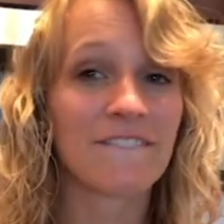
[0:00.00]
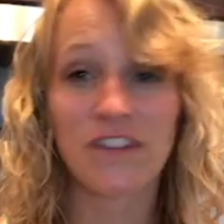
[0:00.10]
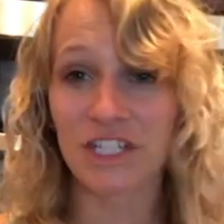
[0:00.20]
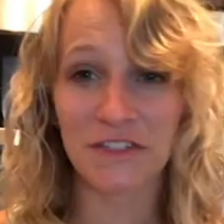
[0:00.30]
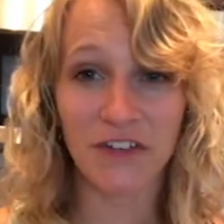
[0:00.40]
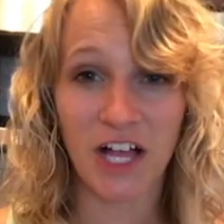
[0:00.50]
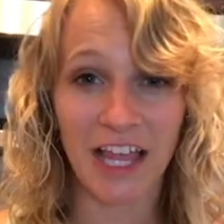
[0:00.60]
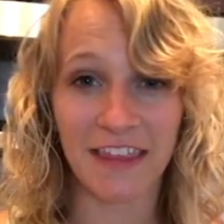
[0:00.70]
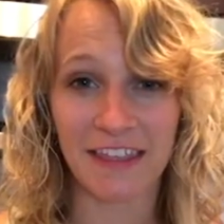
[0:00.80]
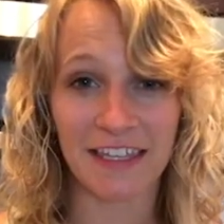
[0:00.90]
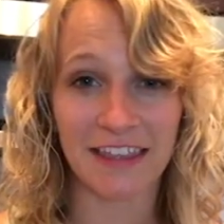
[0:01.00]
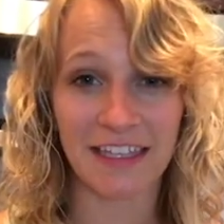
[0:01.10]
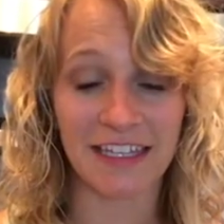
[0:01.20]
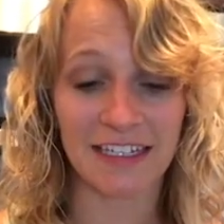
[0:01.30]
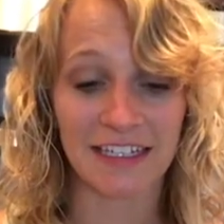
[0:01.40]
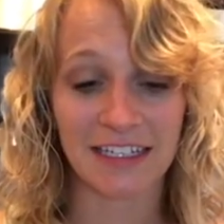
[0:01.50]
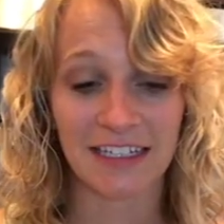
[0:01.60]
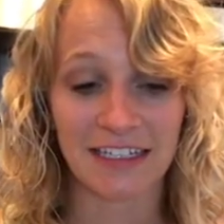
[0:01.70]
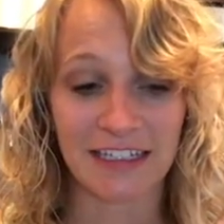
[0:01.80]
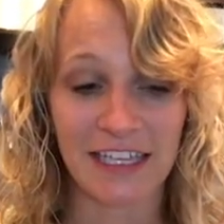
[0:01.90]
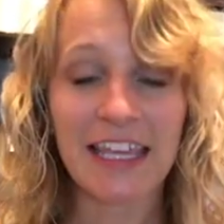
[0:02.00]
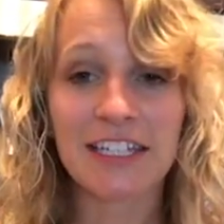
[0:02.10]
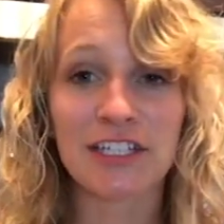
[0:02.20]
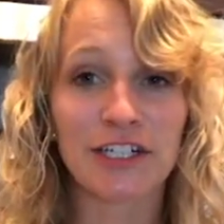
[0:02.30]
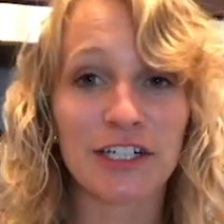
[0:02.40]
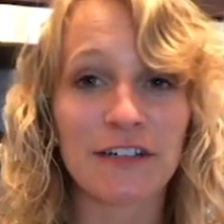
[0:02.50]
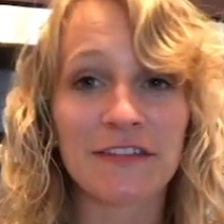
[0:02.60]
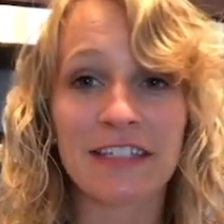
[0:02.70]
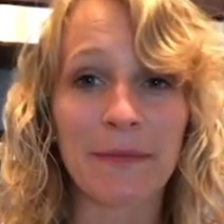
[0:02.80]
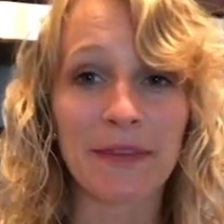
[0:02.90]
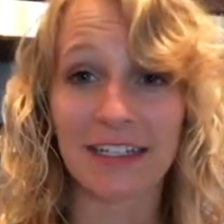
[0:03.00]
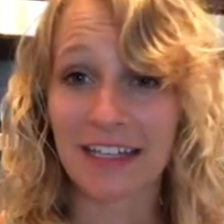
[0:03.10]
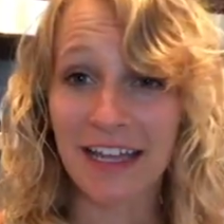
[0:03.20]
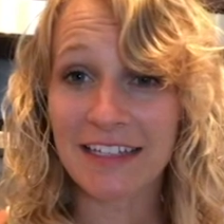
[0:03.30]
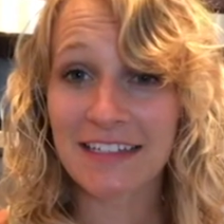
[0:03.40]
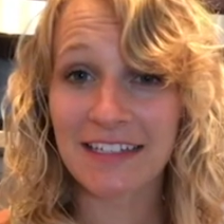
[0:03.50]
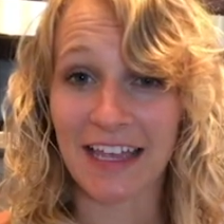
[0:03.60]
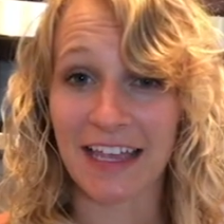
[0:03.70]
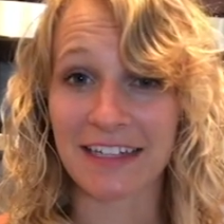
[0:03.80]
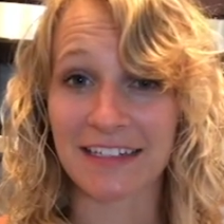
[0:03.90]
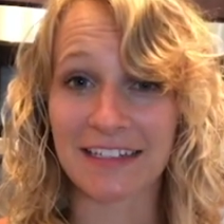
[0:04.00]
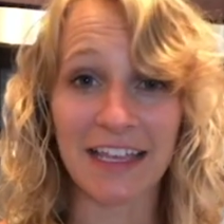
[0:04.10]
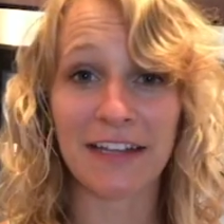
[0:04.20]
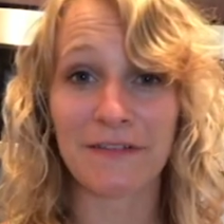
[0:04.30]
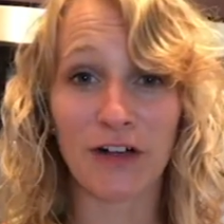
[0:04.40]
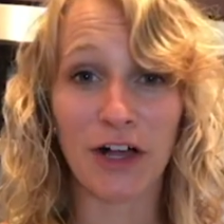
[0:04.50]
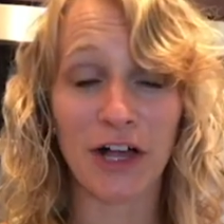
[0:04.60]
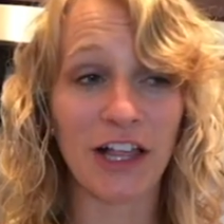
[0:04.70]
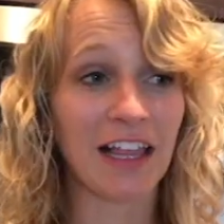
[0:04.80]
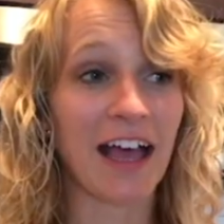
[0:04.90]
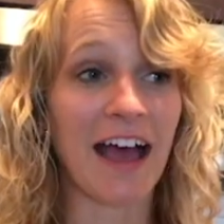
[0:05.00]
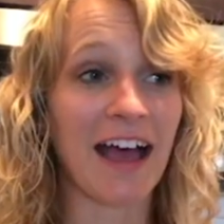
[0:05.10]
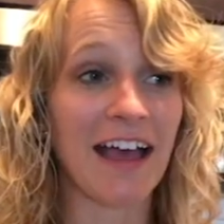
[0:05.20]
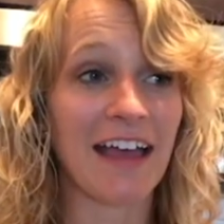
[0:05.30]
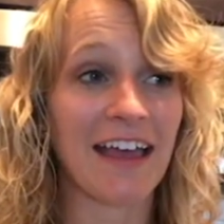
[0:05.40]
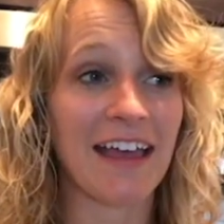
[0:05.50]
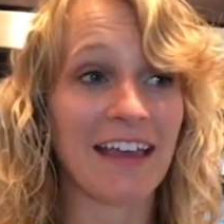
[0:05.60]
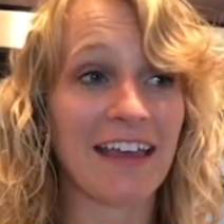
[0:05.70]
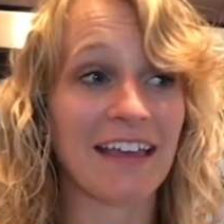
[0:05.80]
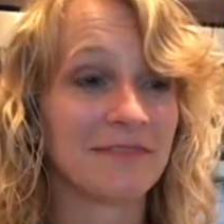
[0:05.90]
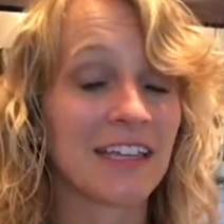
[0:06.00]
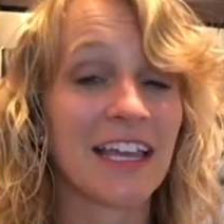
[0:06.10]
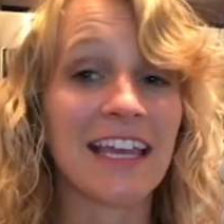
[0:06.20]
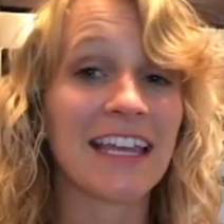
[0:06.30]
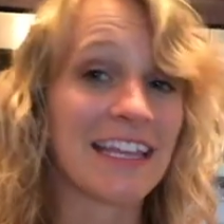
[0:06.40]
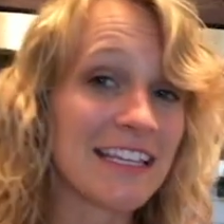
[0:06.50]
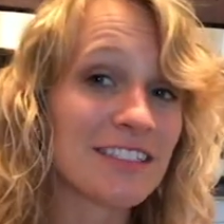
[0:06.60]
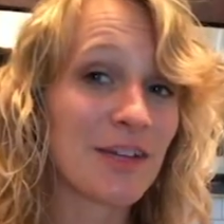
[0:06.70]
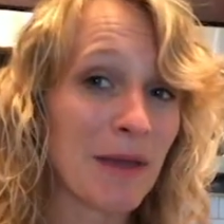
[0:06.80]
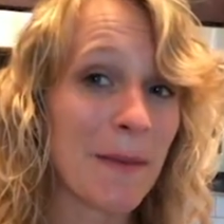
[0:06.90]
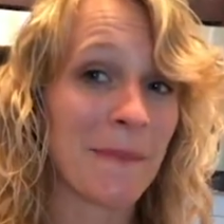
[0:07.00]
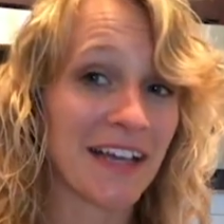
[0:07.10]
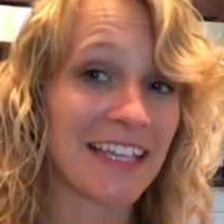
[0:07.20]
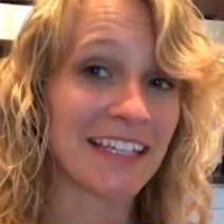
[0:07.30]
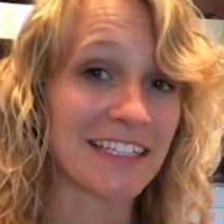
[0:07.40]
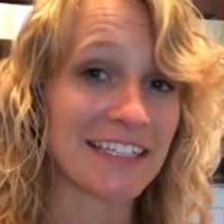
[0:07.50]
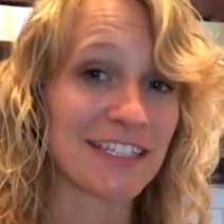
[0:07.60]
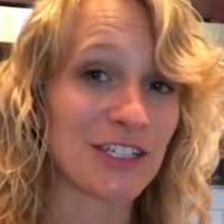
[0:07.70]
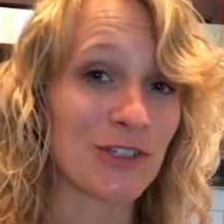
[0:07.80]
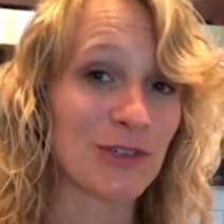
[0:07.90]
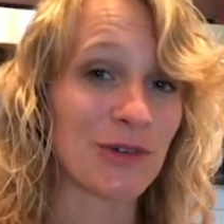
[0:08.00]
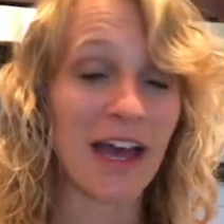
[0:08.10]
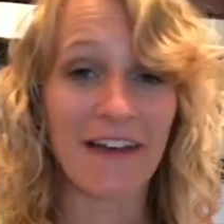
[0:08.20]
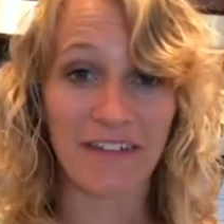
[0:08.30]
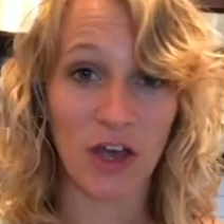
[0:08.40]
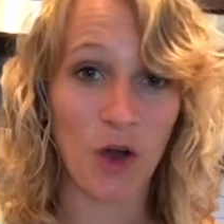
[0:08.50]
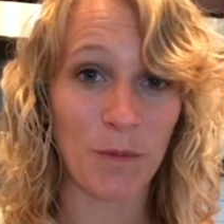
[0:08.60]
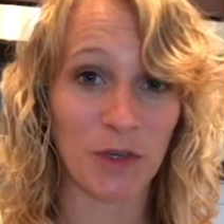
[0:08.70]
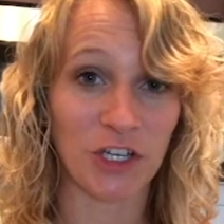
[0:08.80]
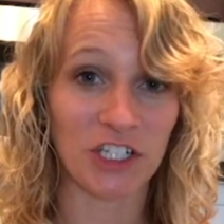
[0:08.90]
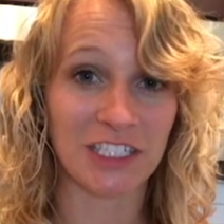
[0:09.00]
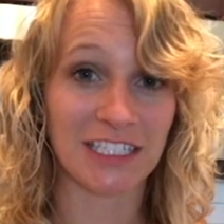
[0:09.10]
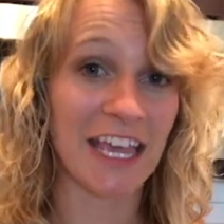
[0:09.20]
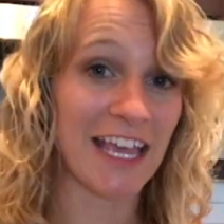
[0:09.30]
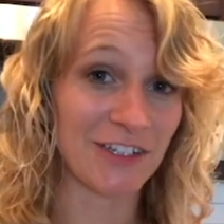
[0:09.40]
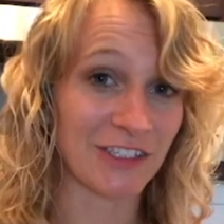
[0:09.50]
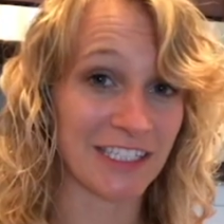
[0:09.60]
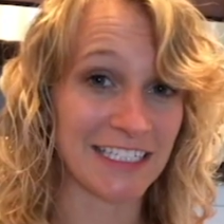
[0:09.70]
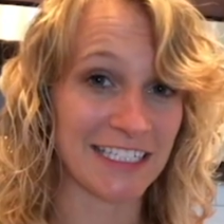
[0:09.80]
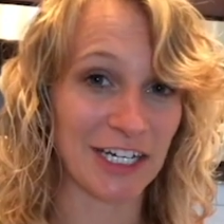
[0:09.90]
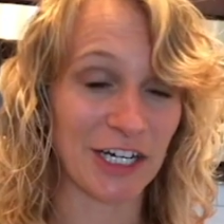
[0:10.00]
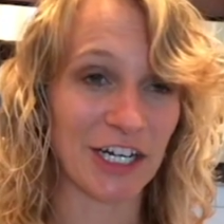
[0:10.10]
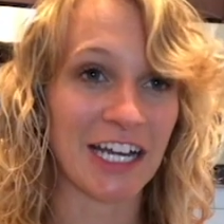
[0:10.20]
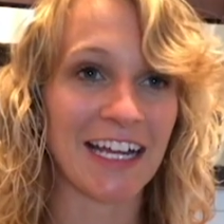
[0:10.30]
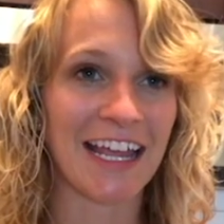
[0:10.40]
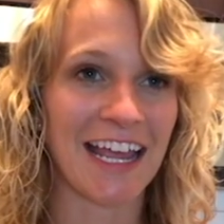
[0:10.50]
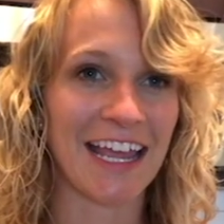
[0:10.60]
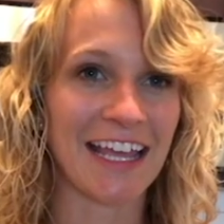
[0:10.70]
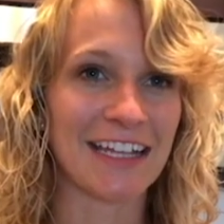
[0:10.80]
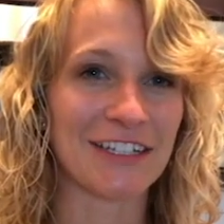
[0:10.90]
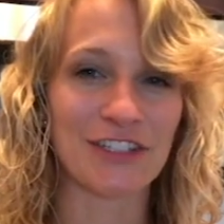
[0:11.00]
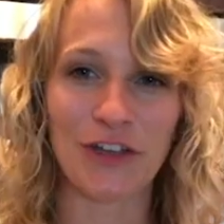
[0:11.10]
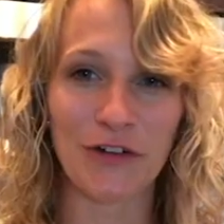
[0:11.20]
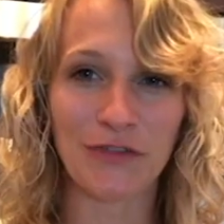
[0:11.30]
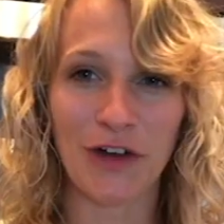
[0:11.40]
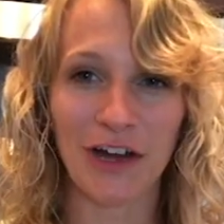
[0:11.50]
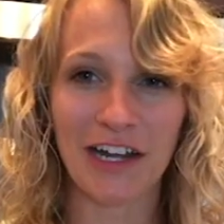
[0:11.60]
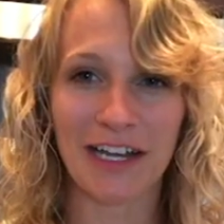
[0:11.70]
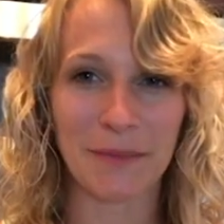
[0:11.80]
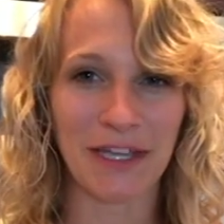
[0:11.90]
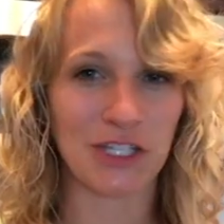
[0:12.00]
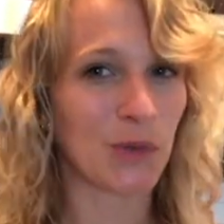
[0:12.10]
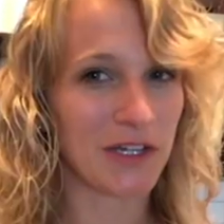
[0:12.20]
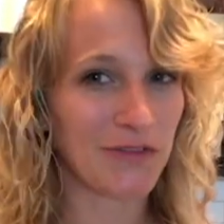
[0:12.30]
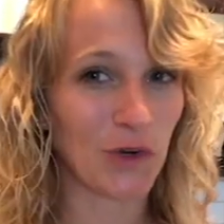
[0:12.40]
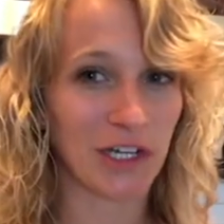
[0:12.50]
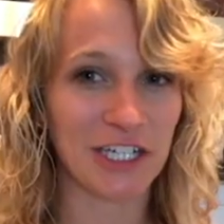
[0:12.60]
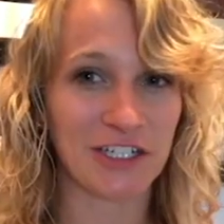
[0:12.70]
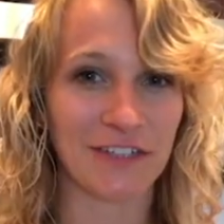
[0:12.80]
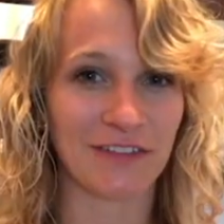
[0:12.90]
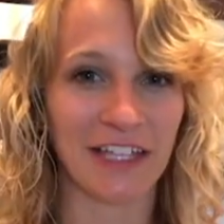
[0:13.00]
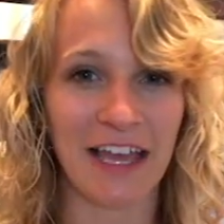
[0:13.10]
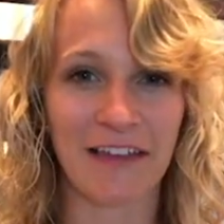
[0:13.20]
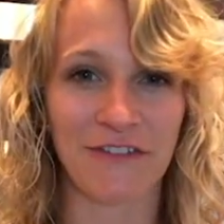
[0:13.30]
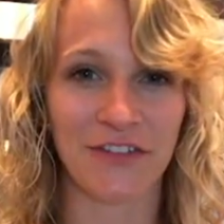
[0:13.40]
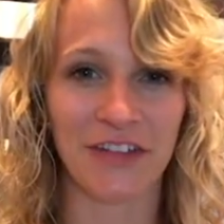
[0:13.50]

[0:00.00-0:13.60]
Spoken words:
first of all, I think that he deserves something nice, and second of all, it is on my bucket list to have a home-cooked candlelit dinner. And so far in my 24 years of life,